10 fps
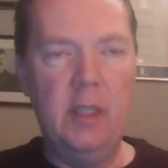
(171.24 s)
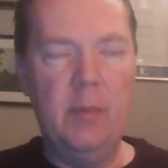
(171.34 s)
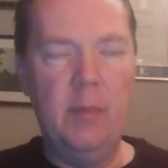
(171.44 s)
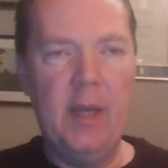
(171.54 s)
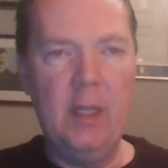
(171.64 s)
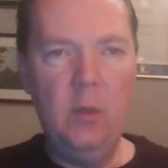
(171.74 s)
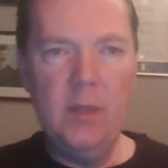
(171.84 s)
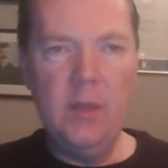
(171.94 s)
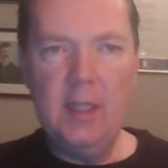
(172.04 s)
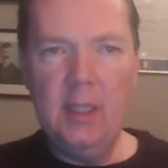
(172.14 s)
pedal was
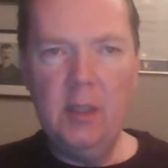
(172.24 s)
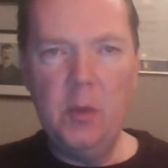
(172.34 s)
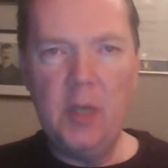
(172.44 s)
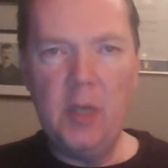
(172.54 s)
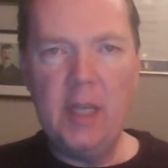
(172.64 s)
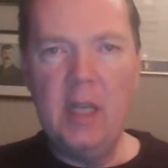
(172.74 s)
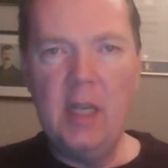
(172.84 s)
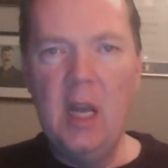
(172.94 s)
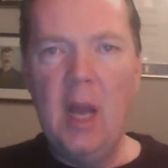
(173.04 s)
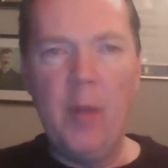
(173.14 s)
a little too tight.
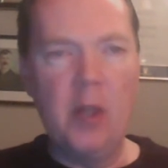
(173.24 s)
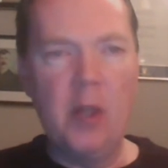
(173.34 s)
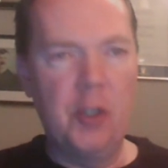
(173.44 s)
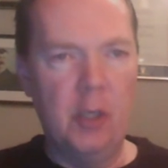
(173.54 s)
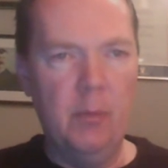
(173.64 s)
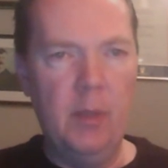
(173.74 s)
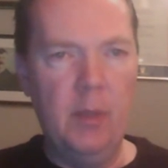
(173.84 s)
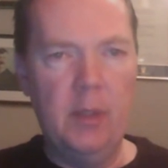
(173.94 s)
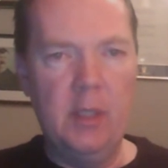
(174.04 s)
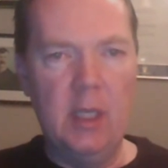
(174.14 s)
I'm not sure, but
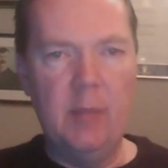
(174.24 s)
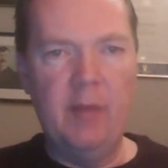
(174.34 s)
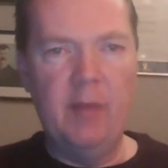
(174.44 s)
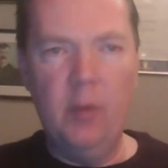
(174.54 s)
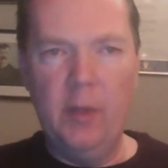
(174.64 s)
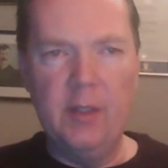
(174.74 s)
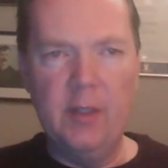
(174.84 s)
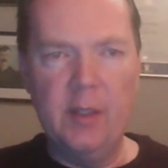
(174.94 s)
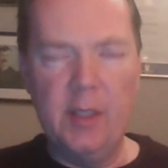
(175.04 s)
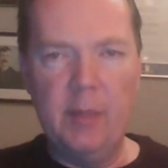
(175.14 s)
my foot went to
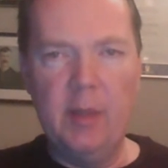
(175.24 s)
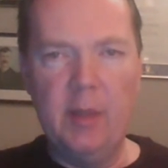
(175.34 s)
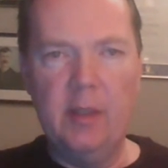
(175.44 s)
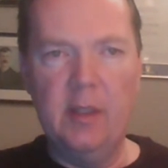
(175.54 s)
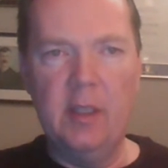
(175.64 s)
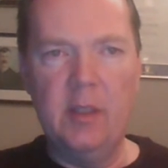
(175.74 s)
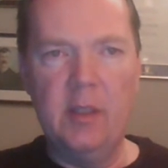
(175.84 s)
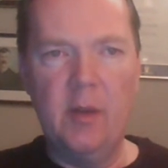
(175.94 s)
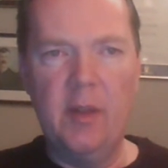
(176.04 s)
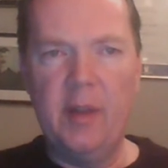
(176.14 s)
sleep, and so I
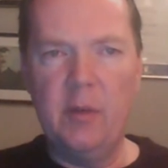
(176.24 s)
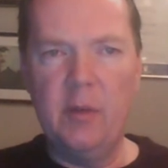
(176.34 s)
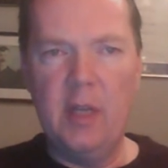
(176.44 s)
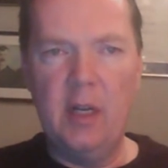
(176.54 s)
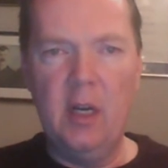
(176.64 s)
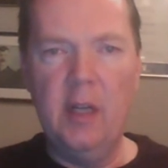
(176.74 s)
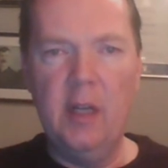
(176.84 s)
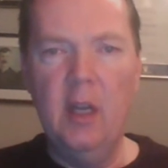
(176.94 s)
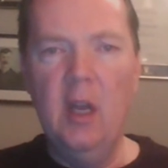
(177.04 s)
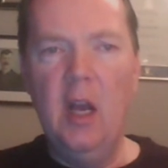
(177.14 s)
thought that was kind of odd.
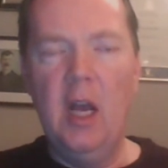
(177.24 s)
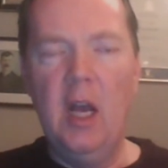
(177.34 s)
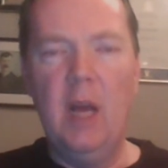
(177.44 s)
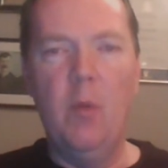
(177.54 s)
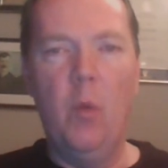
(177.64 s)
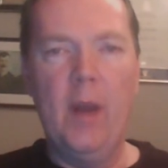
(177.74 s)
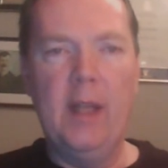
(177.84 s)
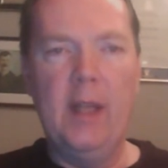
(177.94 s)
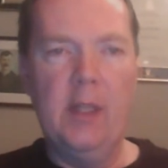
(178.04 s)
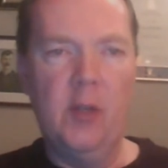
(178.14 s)
When I
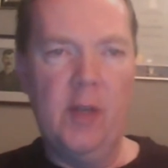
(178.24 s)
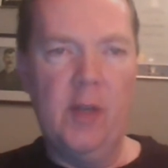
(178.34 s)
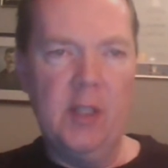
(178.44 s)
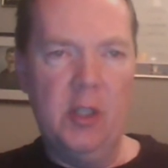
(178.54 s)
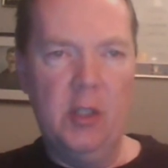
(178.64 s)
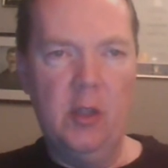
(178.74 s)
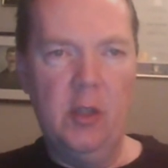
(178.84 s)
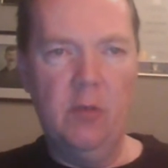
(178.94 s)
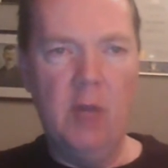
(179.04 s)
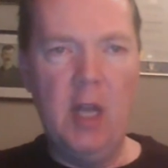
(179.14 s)
did the transition to the
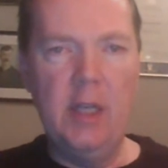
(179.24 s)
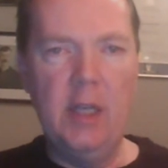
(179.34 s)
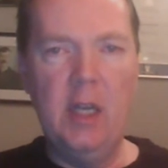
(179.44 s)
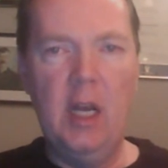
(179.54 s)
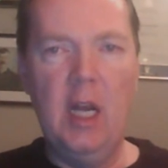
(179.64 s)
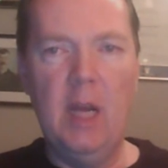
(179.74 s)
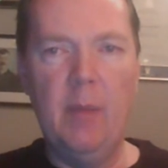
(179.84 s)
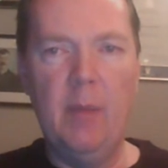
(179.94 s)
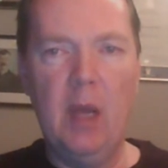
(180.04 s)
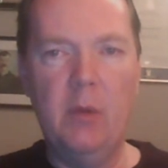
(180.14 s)
run,
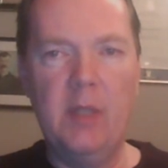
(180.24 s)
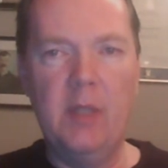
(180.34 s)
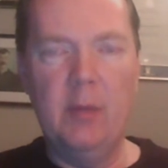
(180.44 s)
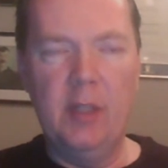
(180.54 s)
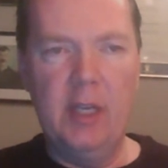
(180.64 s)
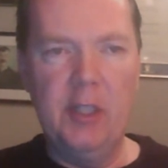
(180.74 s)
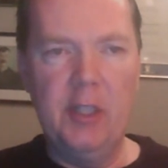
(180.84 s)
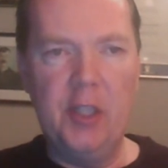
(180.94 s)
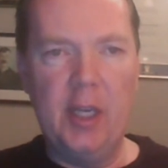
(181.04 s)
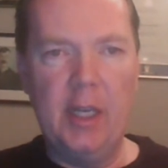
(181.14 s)
I was able to kind of
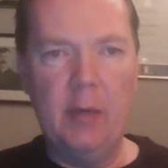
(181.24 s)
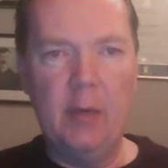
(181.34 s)
shake it out a